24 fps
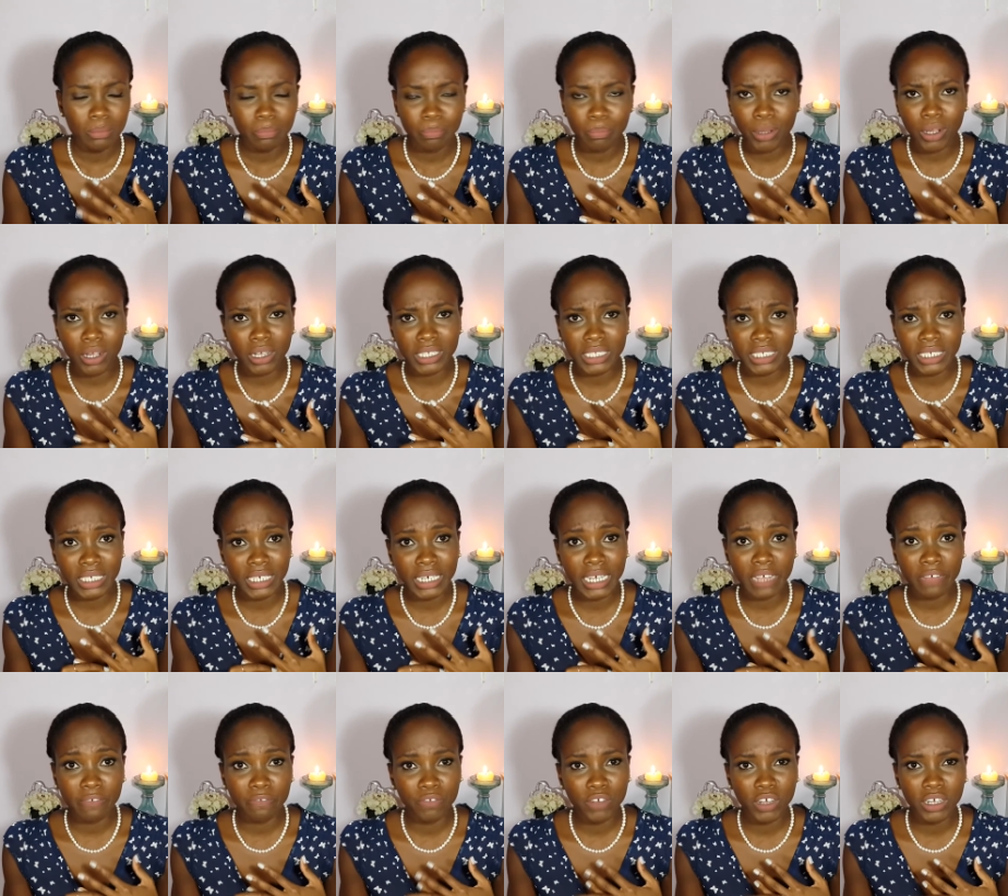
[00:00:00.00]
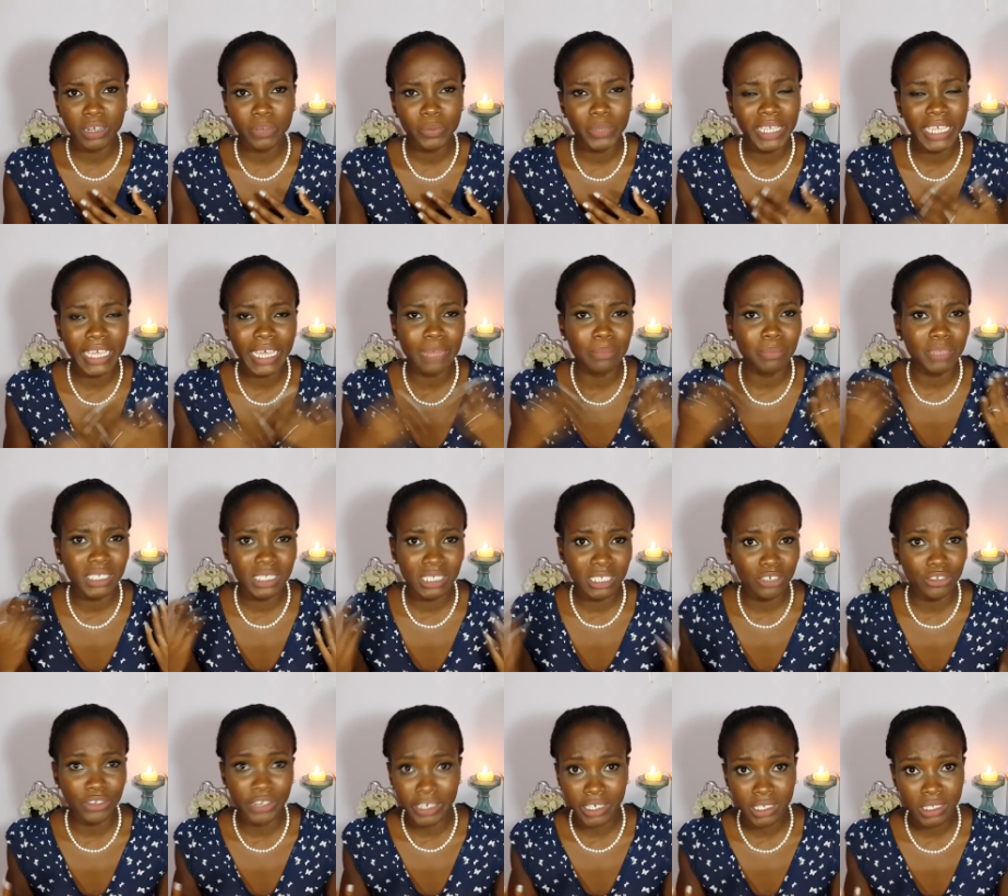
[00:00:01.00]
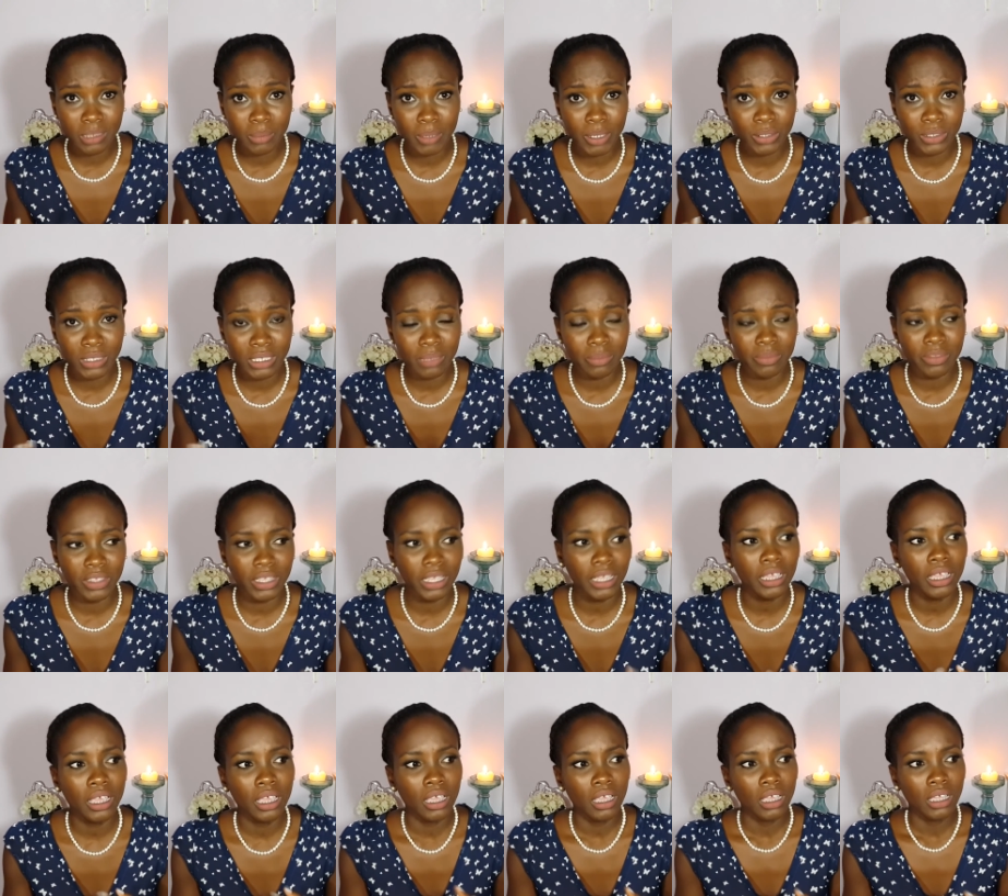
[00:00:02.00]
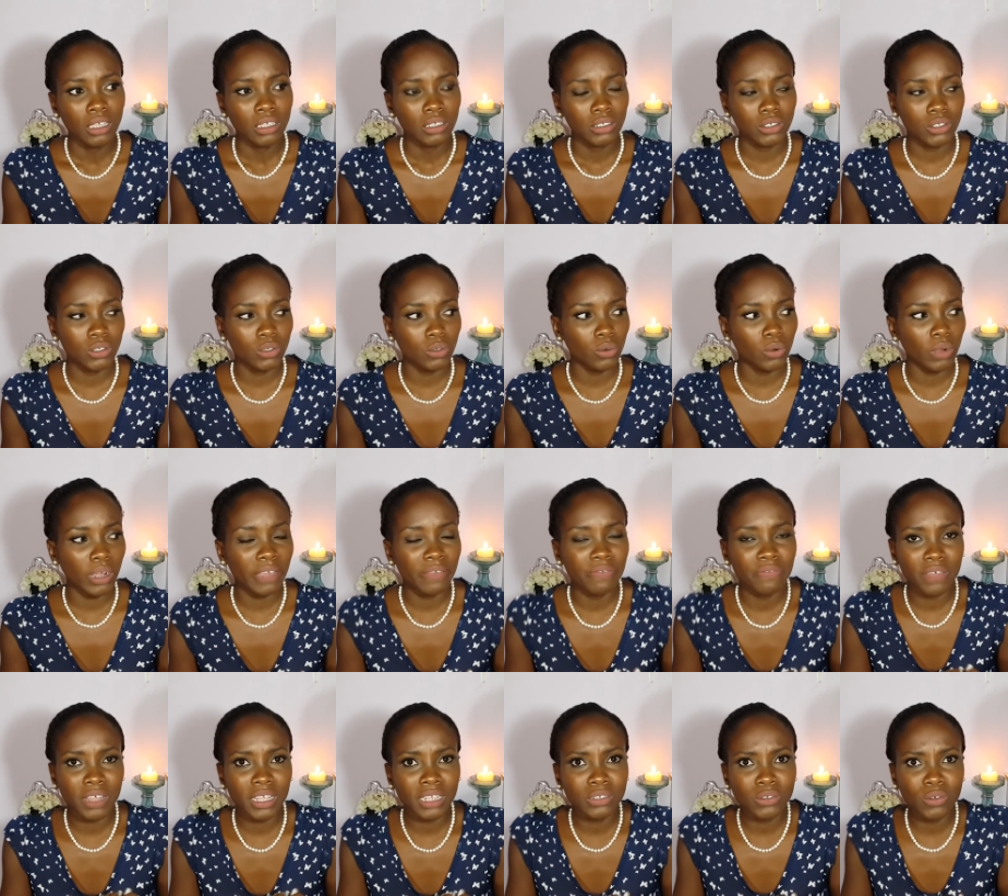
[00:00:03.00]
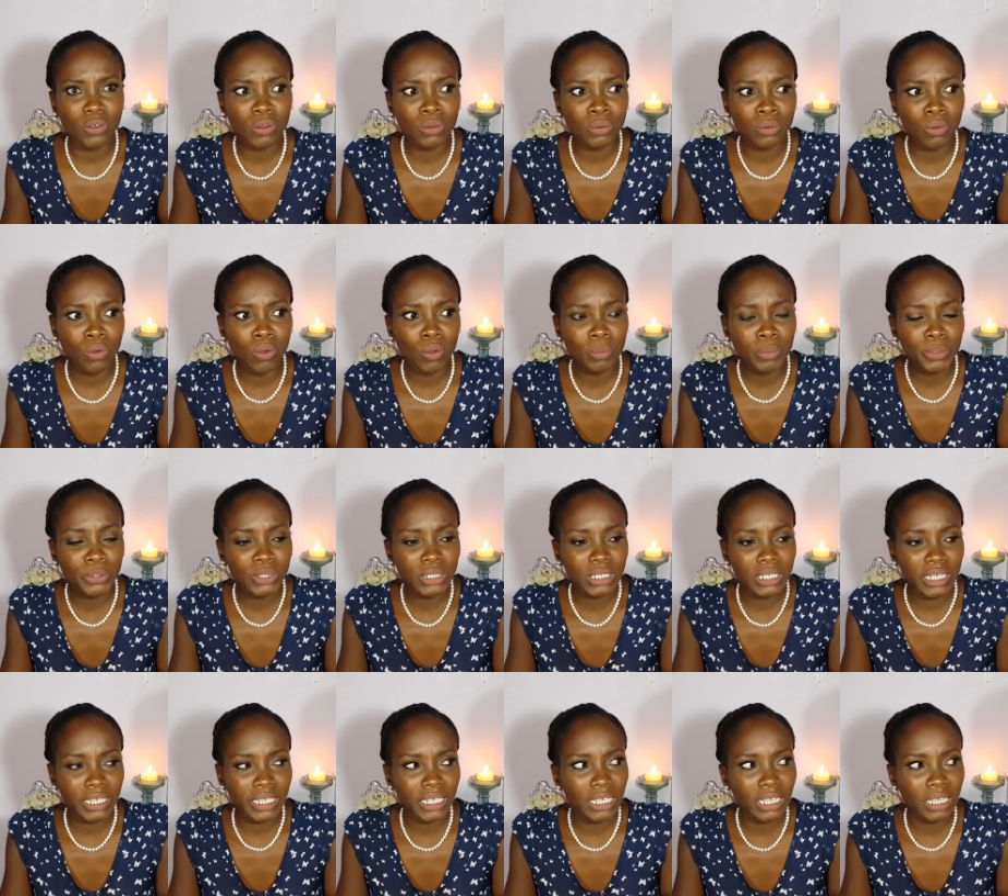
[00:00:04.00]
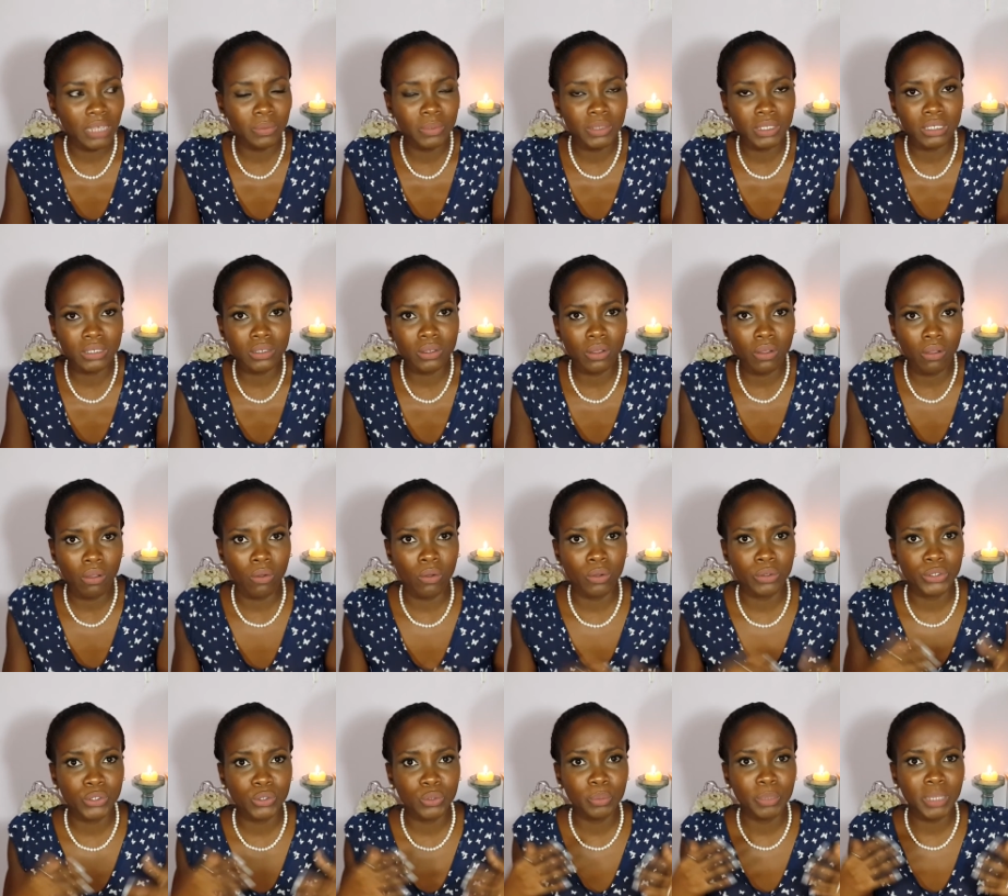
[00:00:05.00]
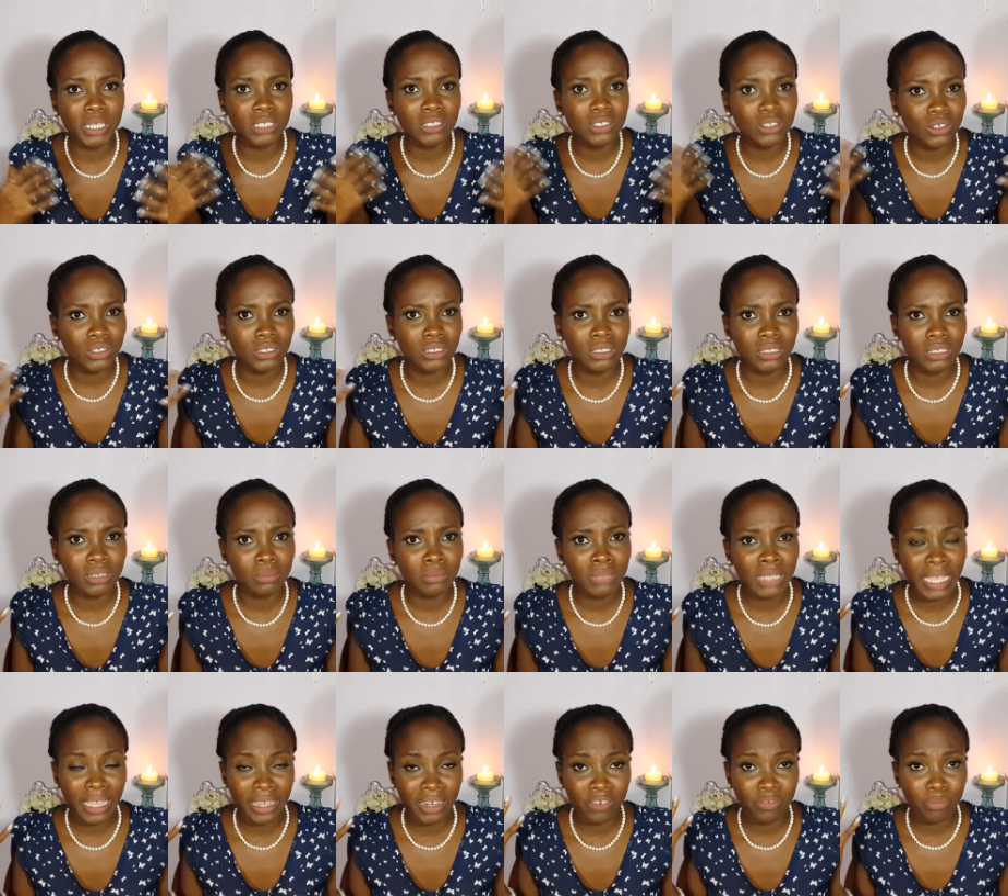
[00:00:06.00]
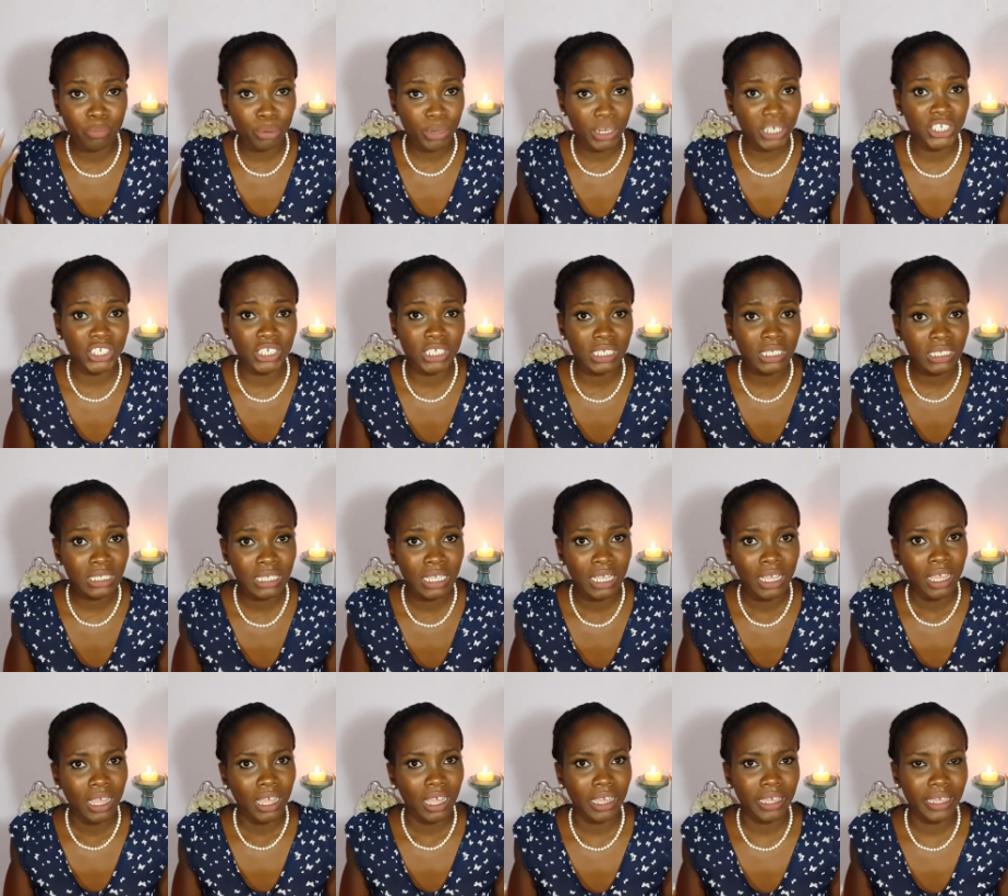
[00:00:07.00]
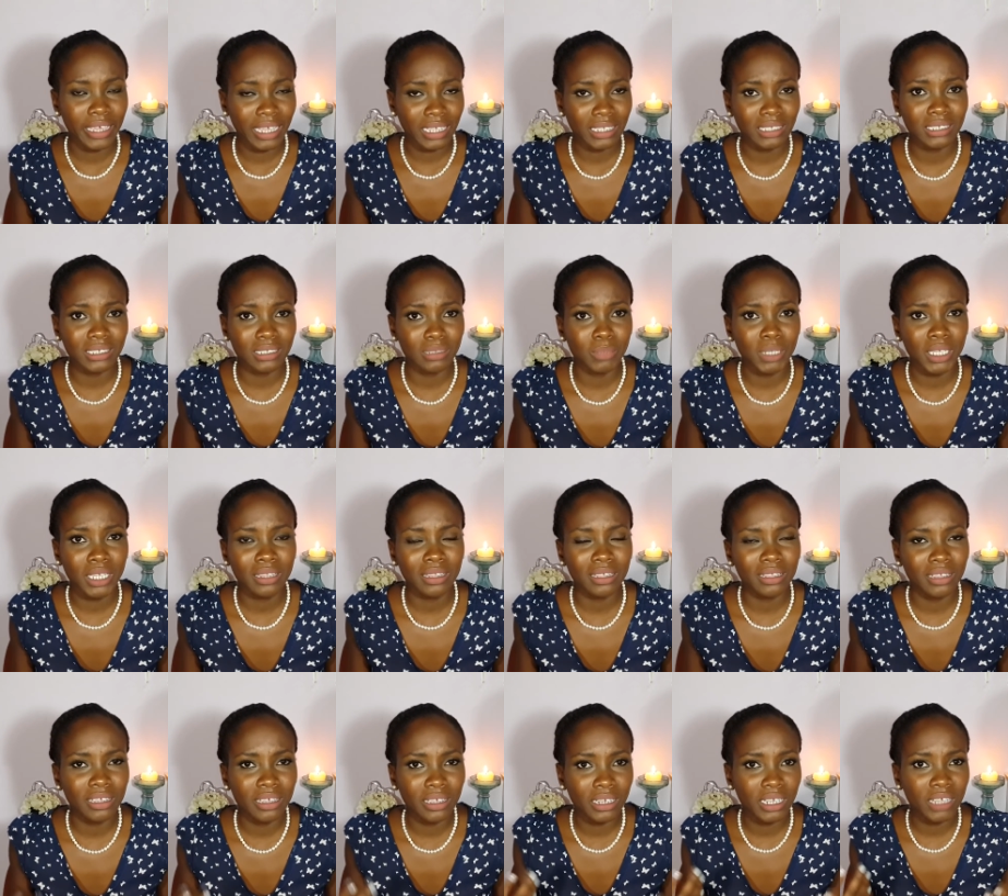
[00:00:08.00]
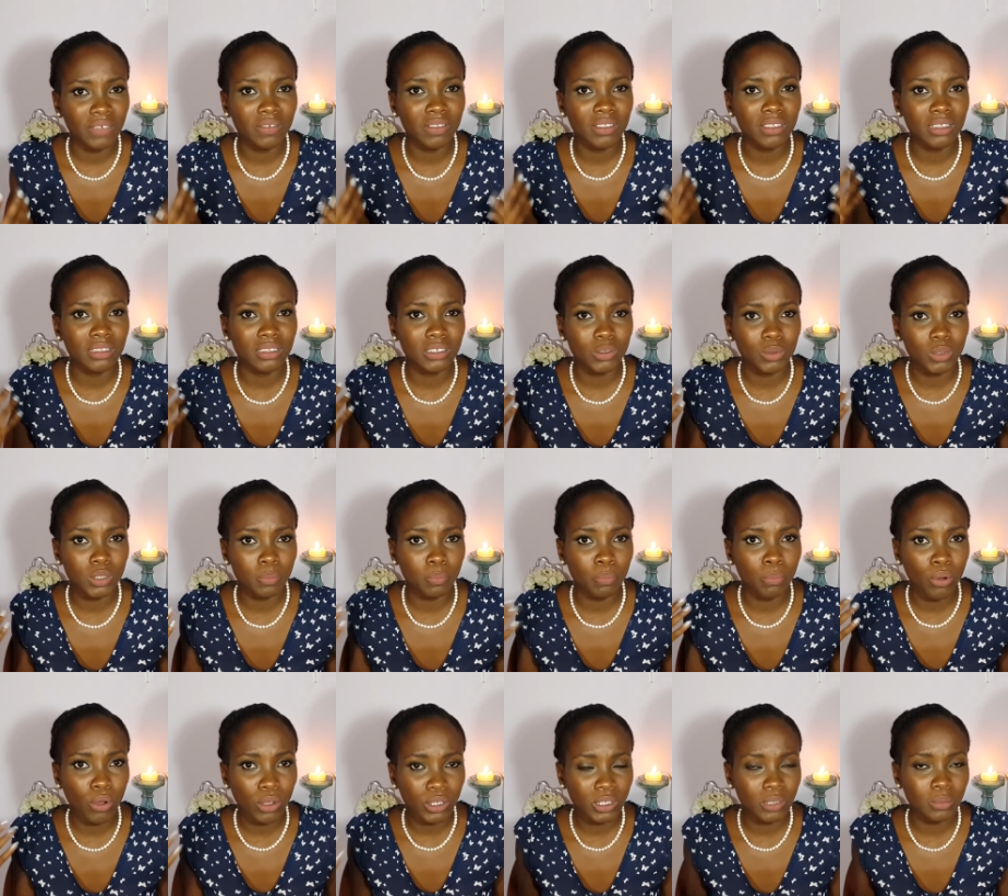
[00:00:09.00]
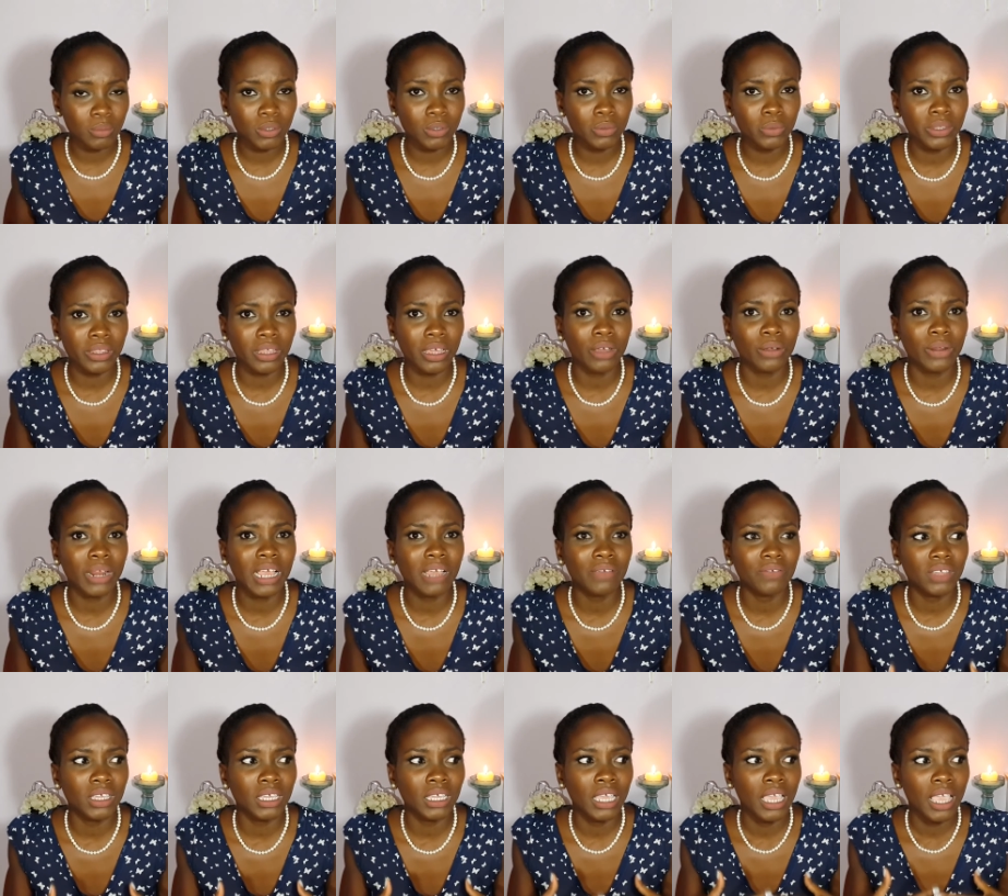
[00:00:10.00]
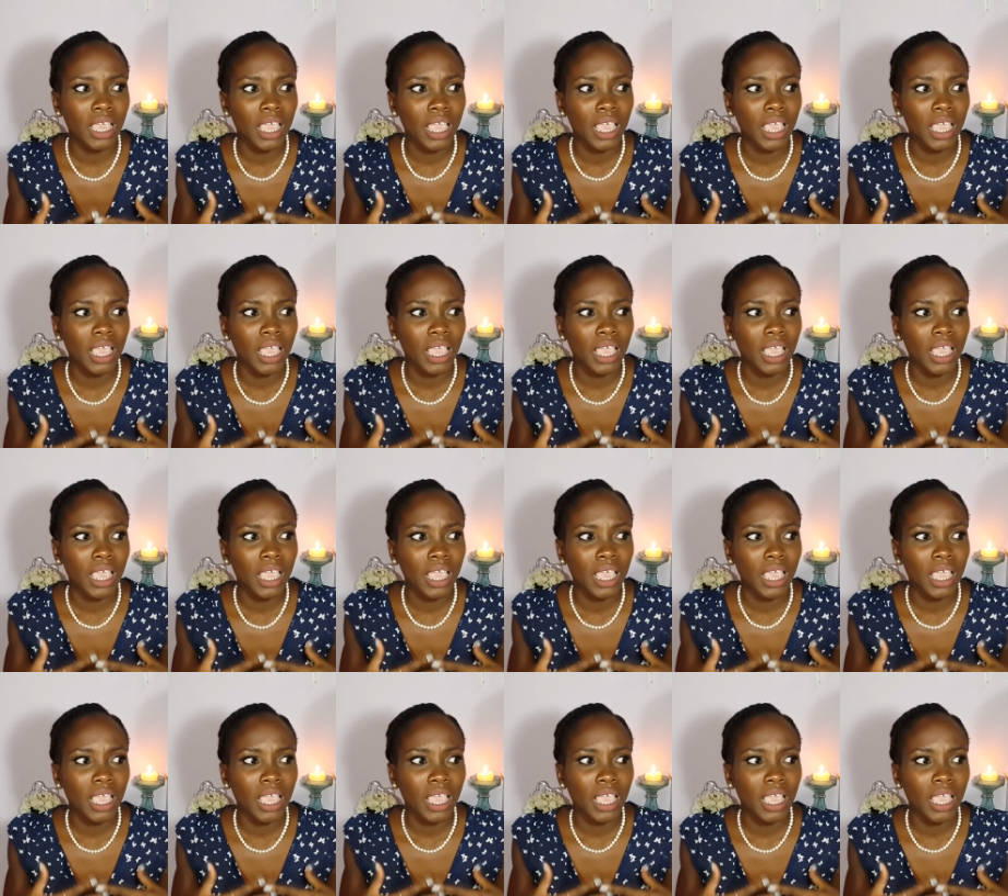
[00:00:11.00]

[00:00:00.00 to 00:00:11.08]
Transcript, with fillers: party and have fun, and we can't be serious about something. So I felt almost like it was also based on some kind of prejudice against me, that they could even think this was possible without having